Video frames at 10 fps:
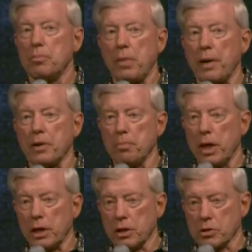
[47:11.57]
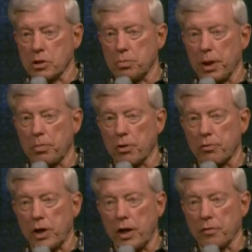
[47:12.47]
maybe millions of people
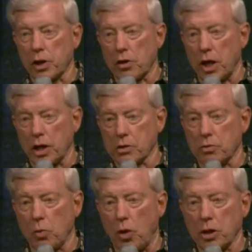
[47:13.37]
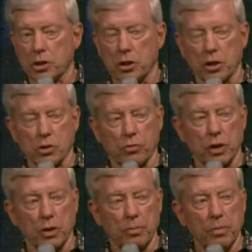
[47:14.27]
have come to Christ from watching this
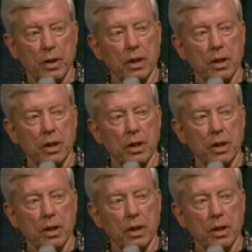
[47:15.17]
film.